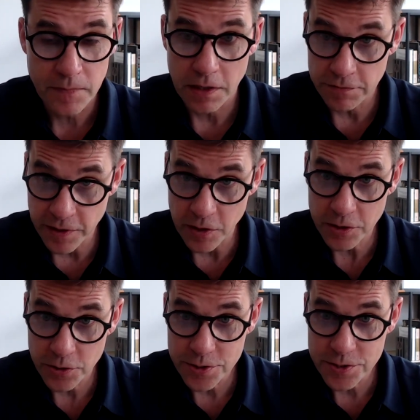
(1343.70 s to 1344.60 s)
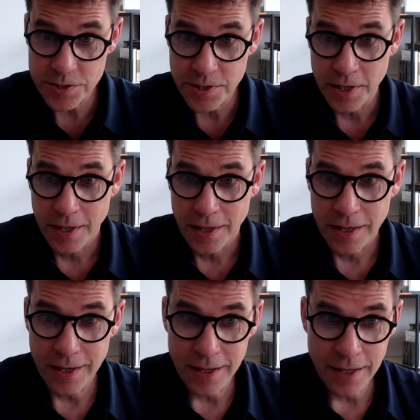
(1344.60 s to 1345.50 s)
Veracruz
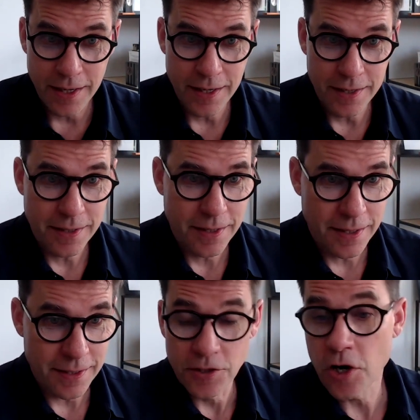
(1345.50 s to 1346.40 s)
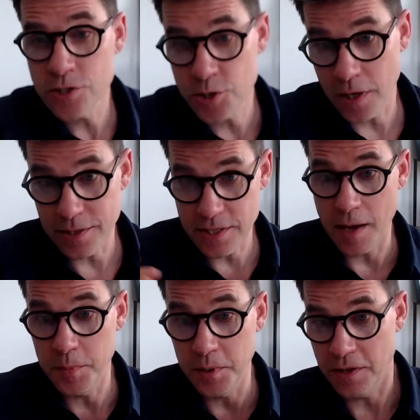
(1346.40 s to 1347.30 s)
in a larger
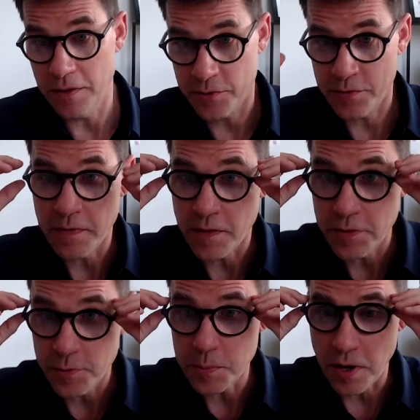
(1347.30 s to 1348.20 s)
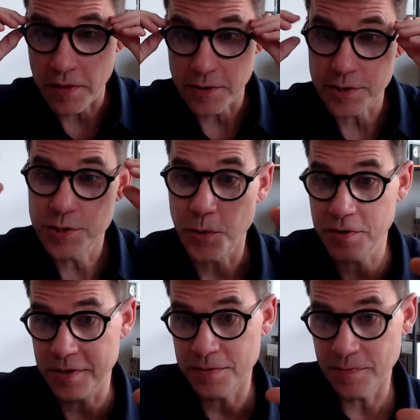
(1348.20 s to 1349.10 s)
ensemble other than the three brothers who are
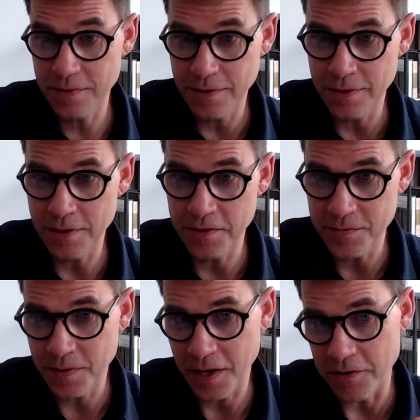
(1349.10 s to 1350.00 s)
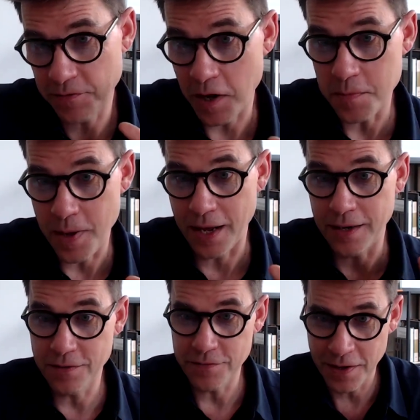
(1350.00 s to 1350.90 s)
the kind of front men
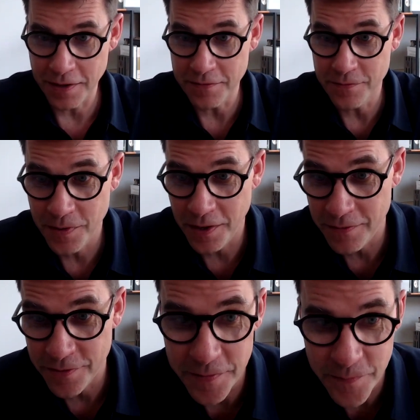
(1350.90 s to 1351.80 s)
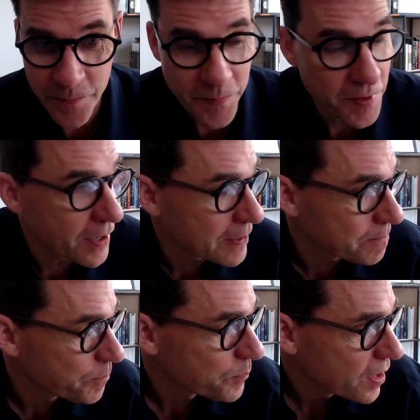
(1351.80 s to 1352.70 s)
of the
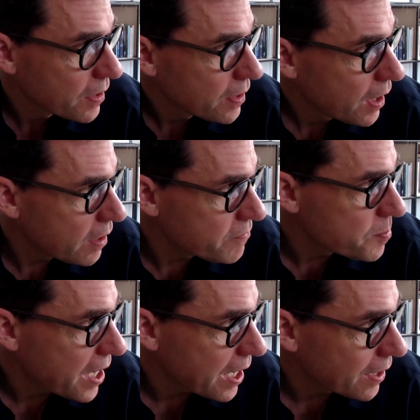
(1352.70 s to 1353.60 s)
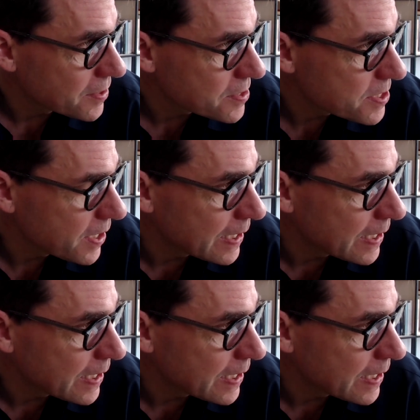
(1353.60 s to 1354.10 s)
band.